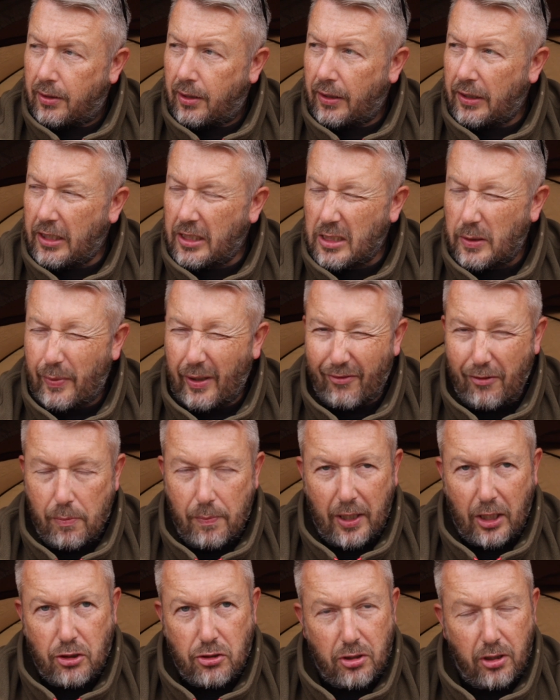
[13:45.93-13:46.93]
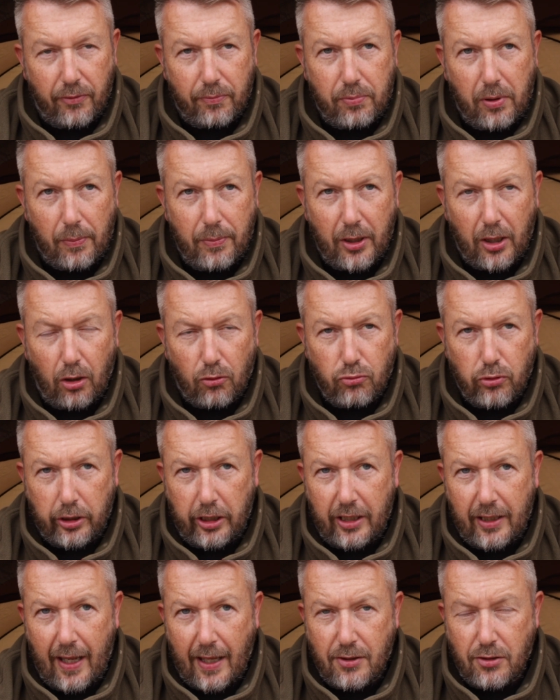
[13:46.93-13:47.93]
there's a bit of a mixture. I've probably got
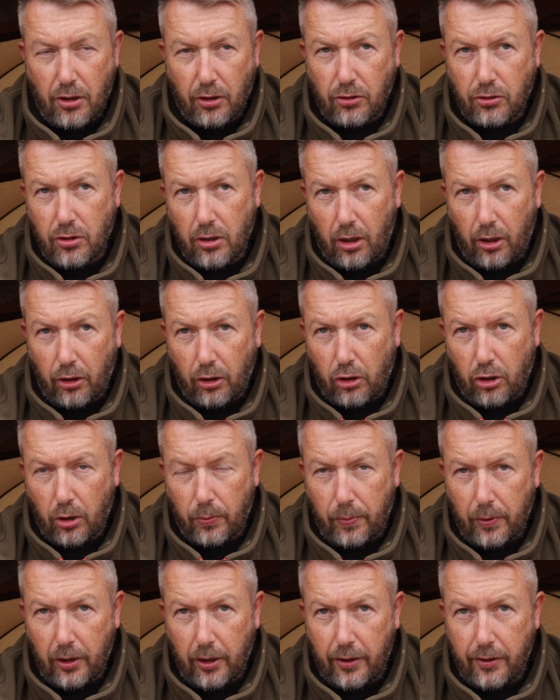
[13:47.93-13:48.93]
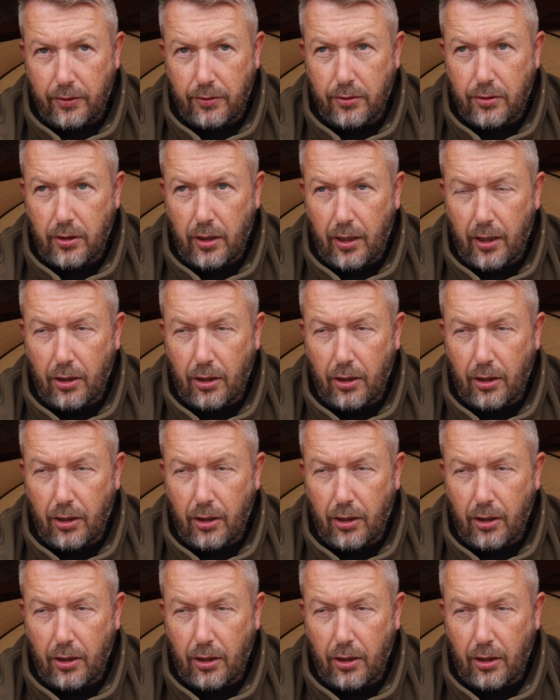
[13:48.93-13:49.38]
running leads on a couple, and